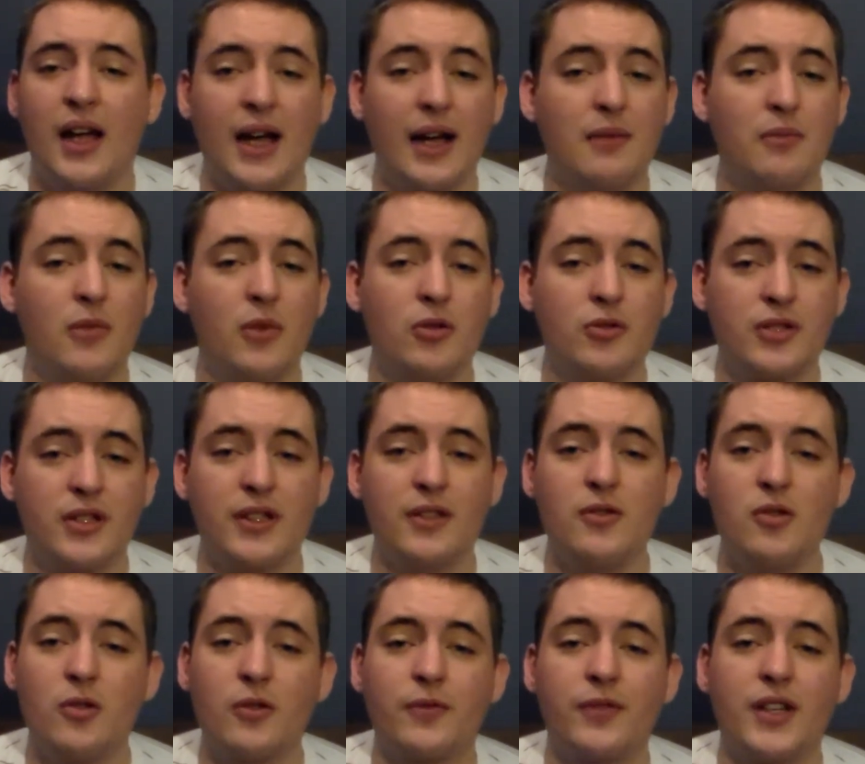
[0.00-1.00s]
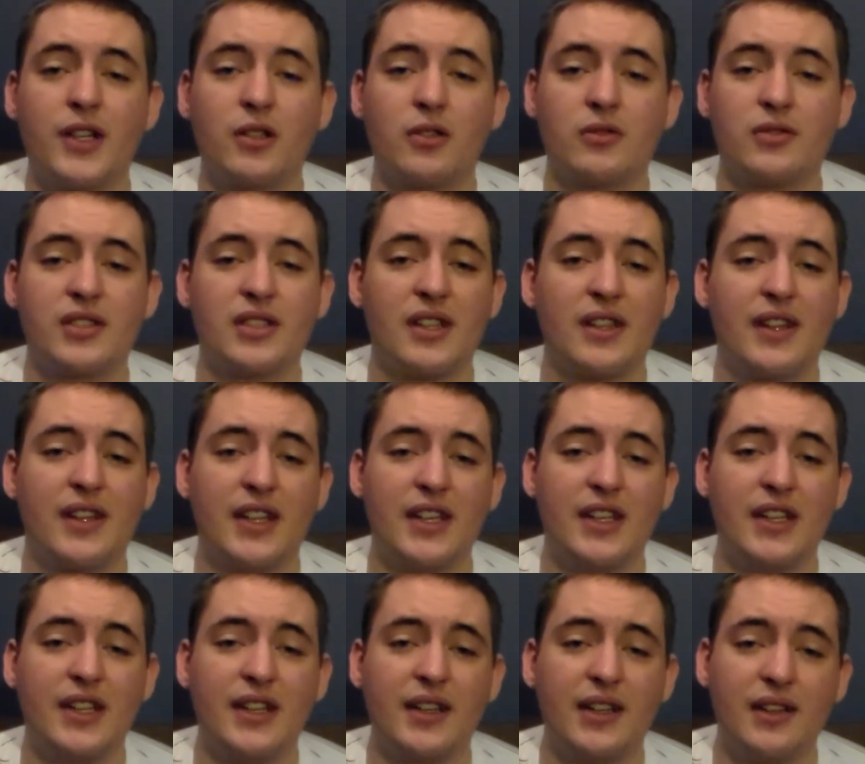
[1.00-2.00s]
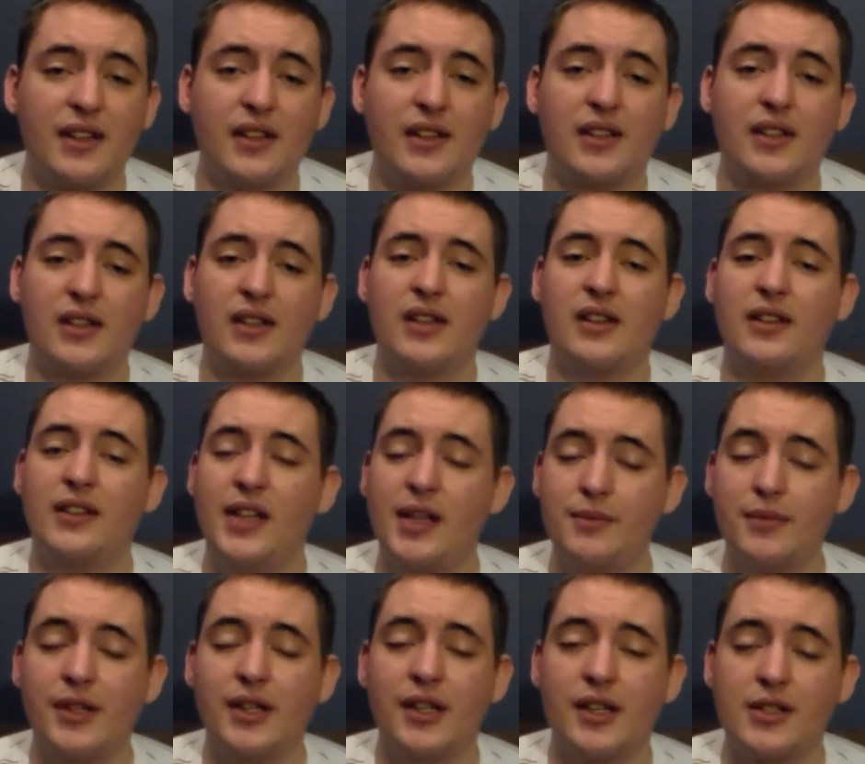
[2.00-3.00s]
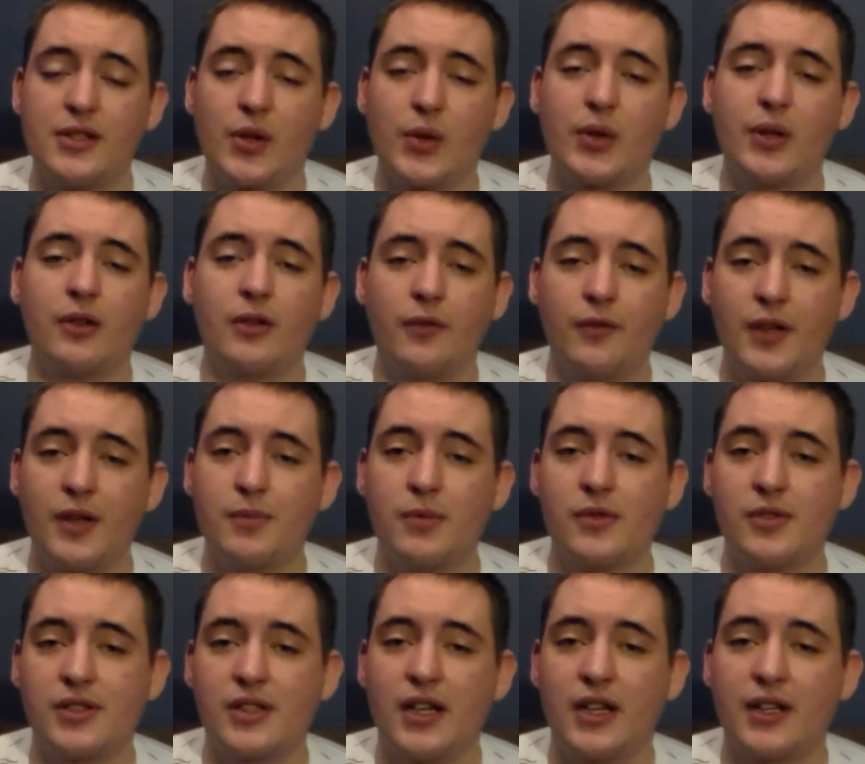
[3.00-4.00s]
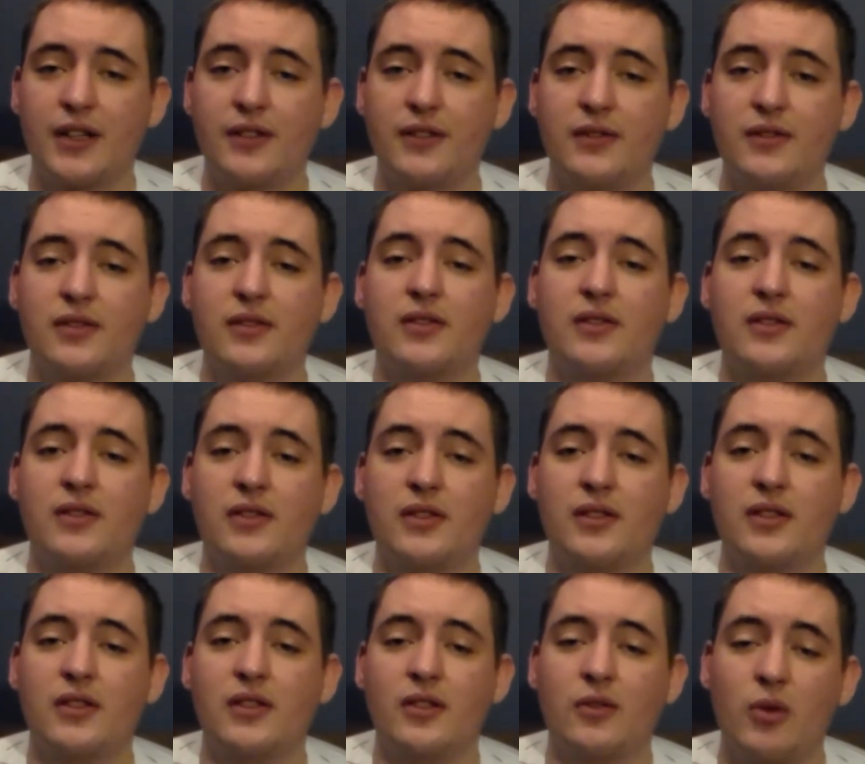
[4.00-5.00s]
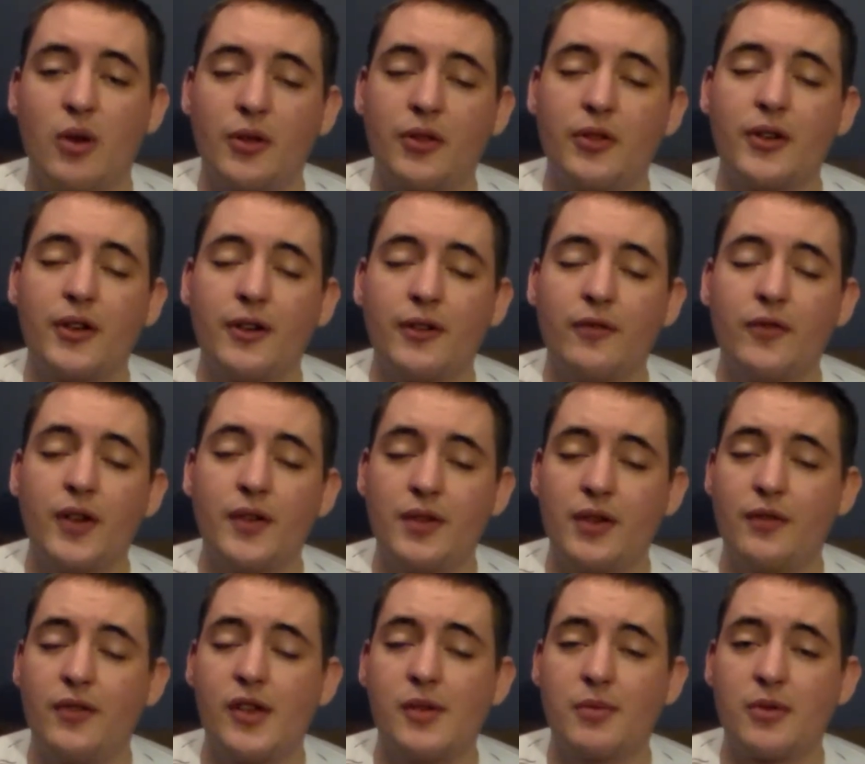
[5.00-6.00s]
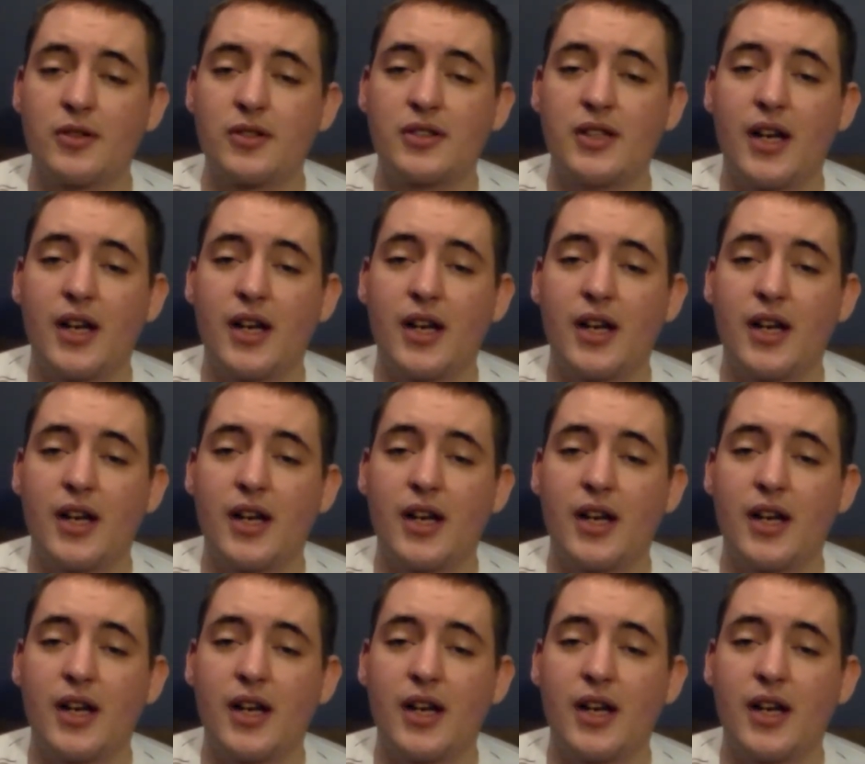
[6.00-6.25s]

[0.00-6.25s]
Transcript: At most indoor fields, the limit is 300 feet per second, well 350 feet per